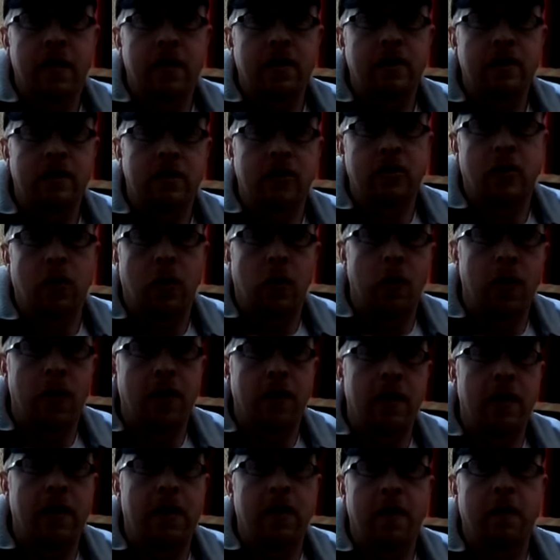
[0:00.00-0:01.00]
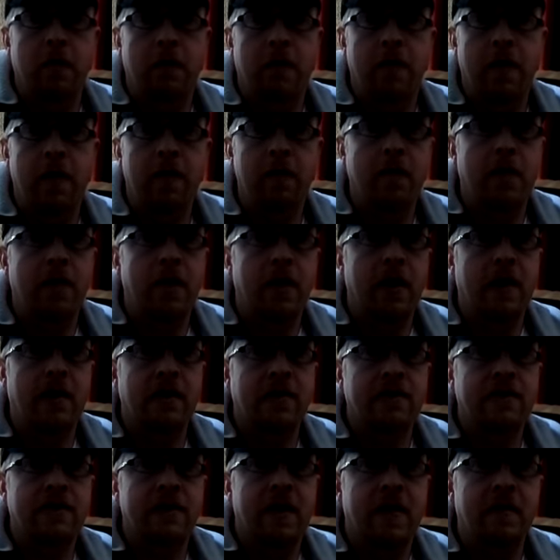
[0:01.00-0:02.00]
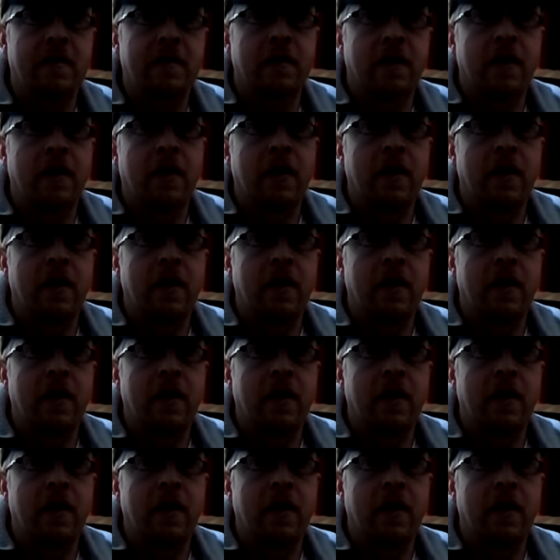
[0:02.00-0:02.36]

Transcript: Detroit. In November 87,